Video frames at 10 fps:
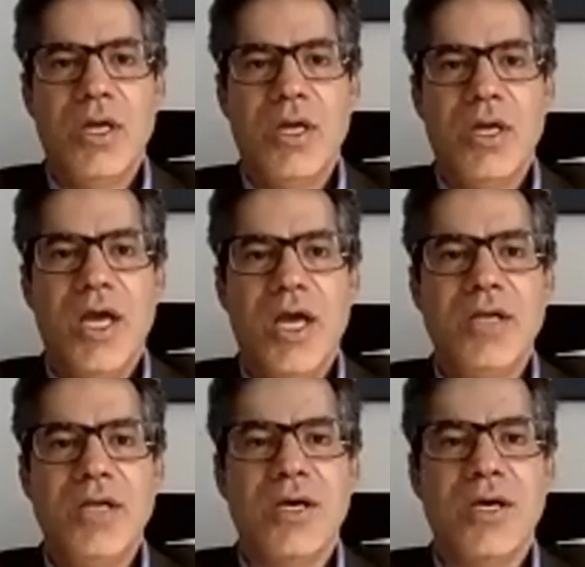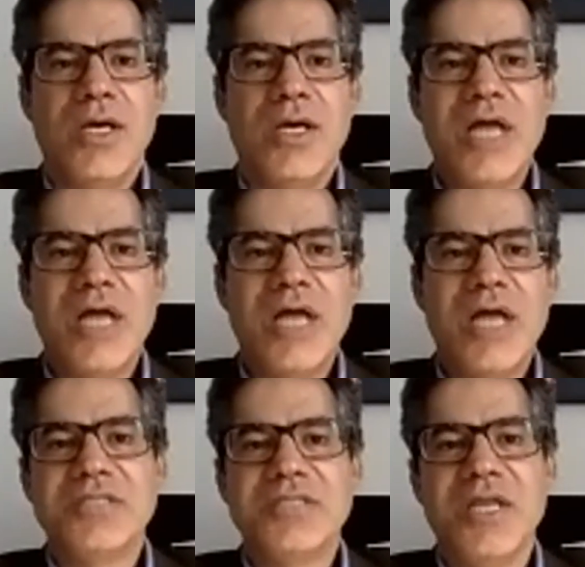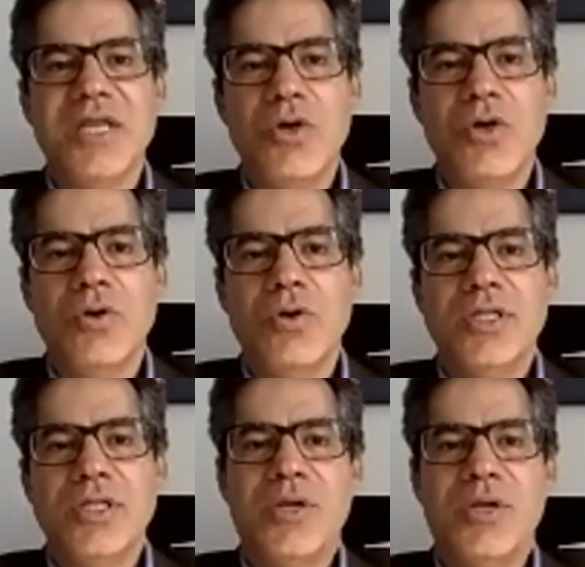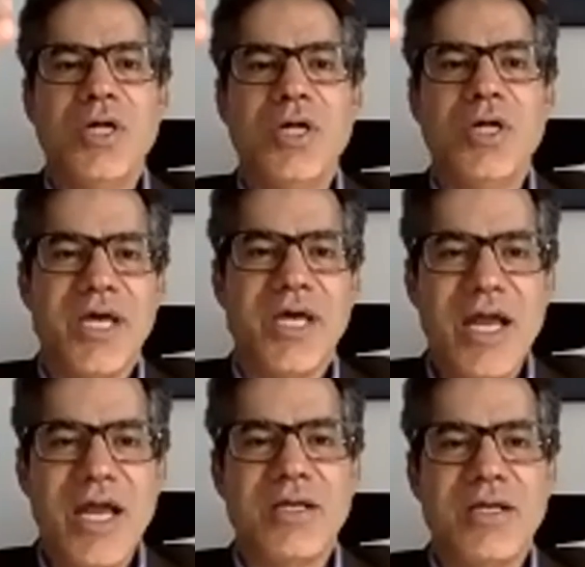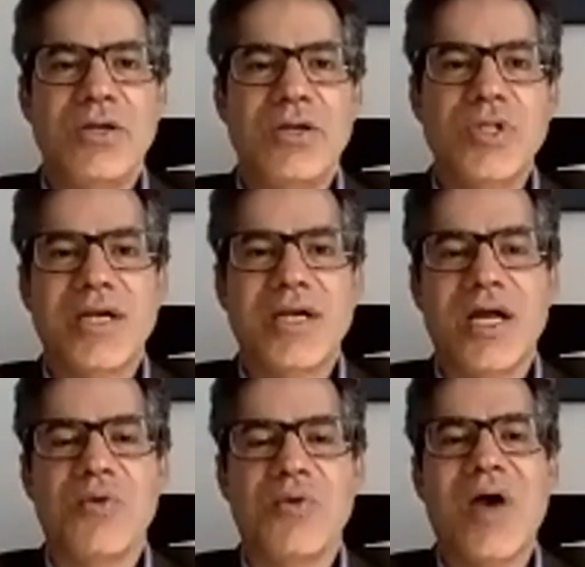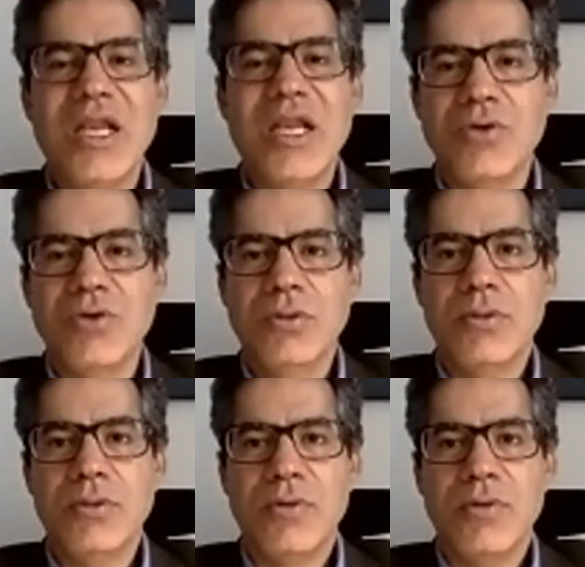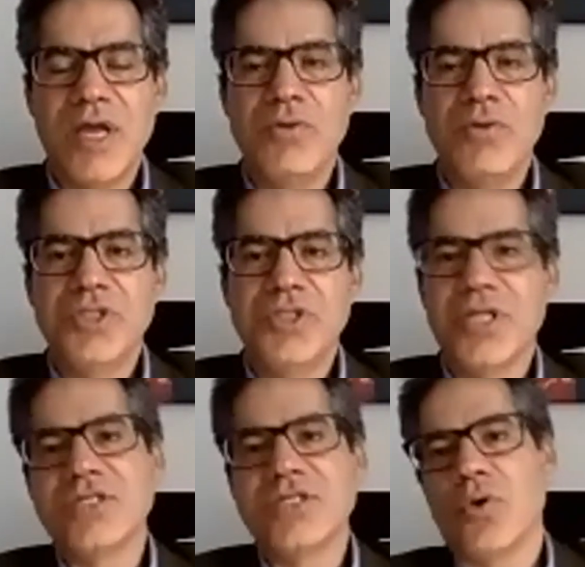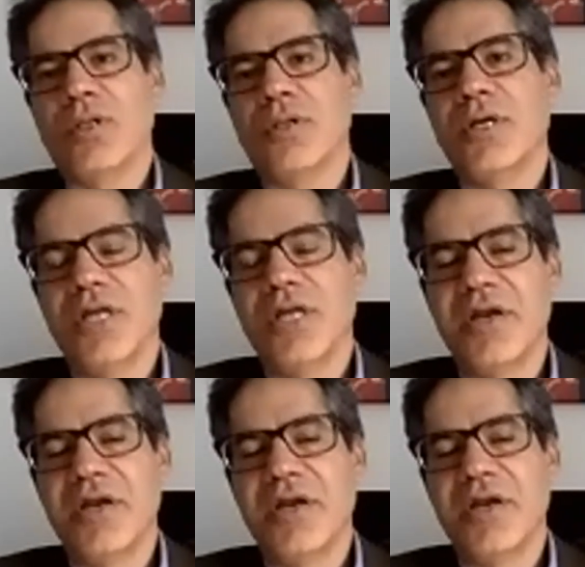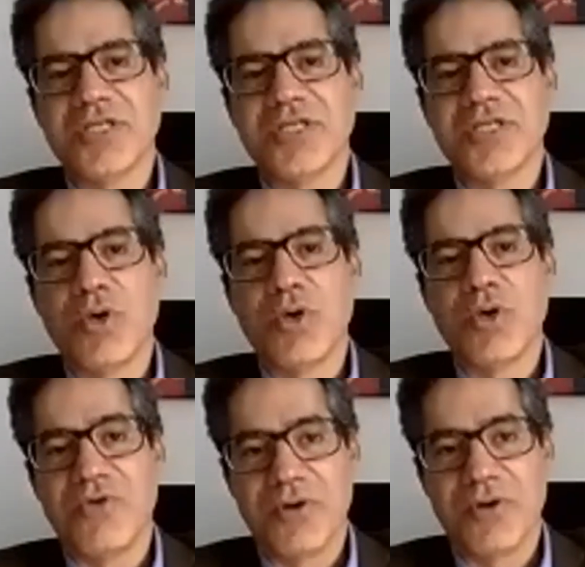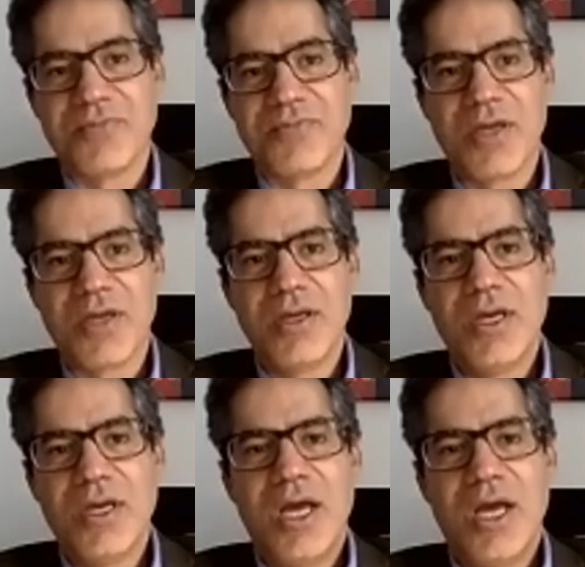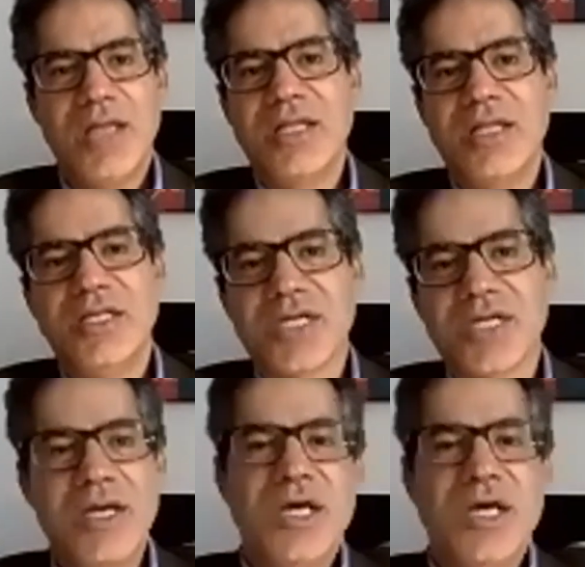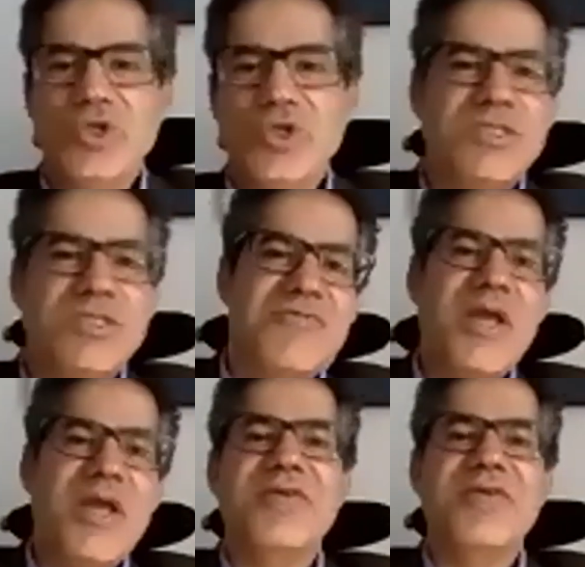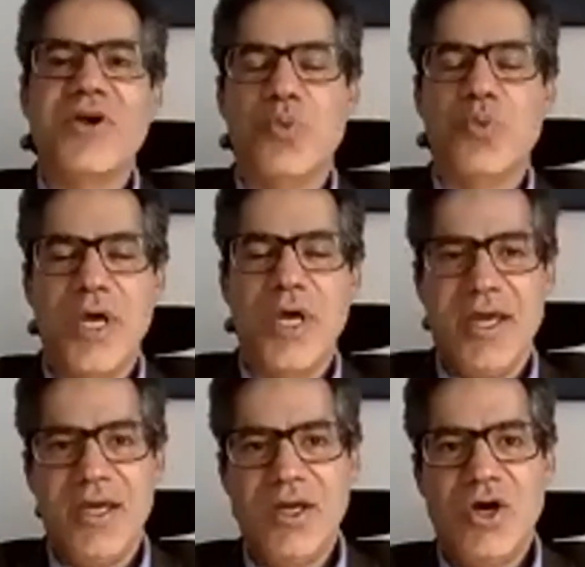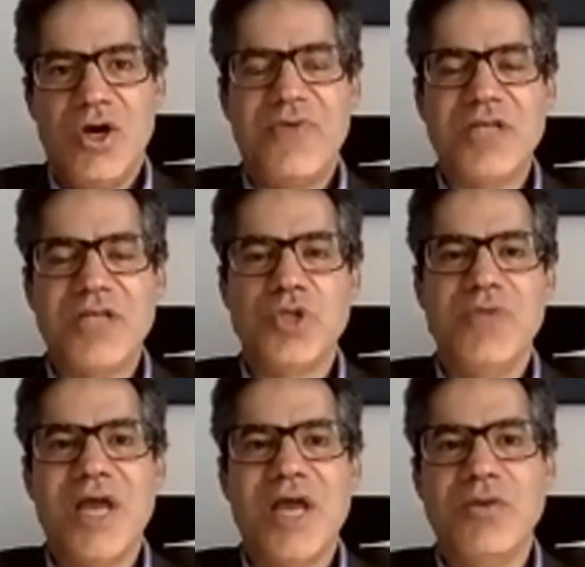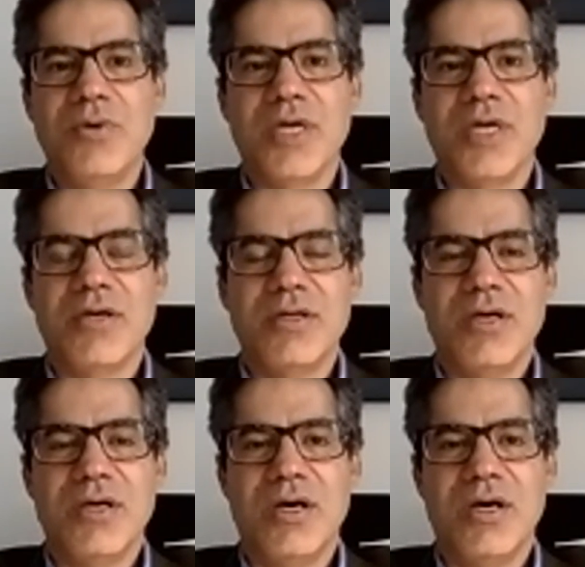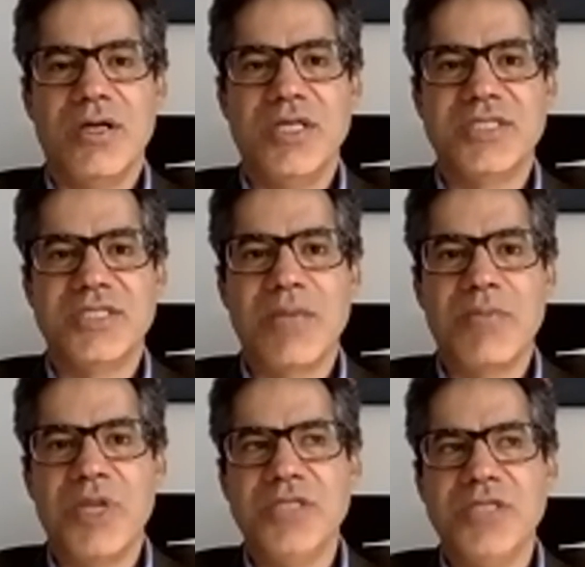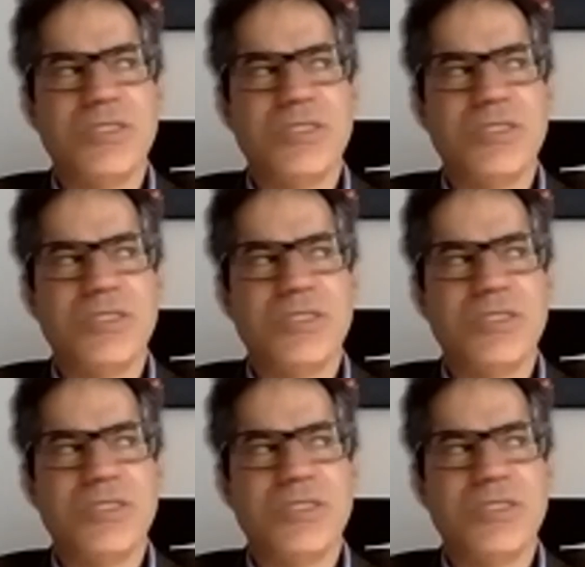And in that sense, they know that once they get to that kind of valuation, that's all their investors are looking for. Okay? And then so it's a very different way of actually valuing these companies.